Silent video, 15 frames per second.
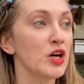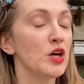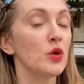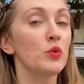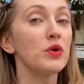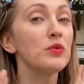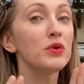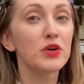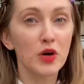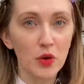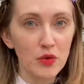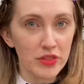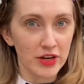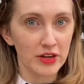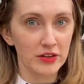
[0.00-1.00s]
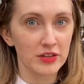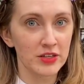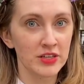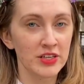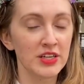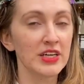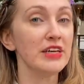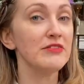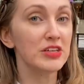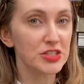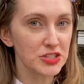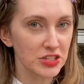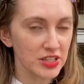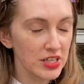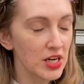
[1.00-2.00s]
we will go there
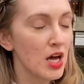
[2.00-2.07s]
eventually.